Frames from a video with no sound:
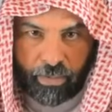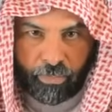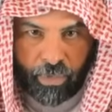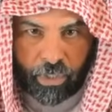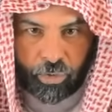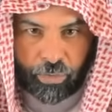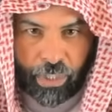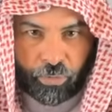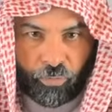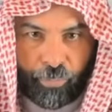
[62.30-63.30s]
Make sure
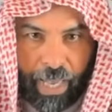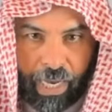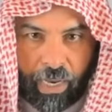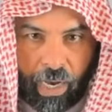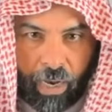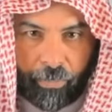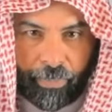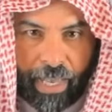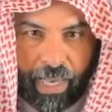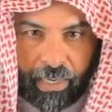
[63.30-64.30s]
not too back,
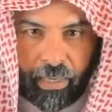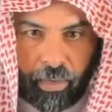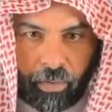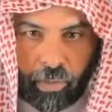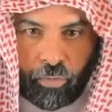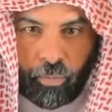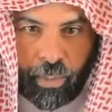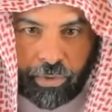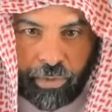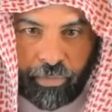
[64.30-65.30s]
not too
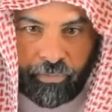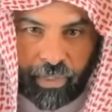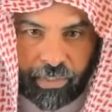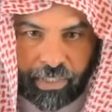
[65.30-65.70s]
much in the front,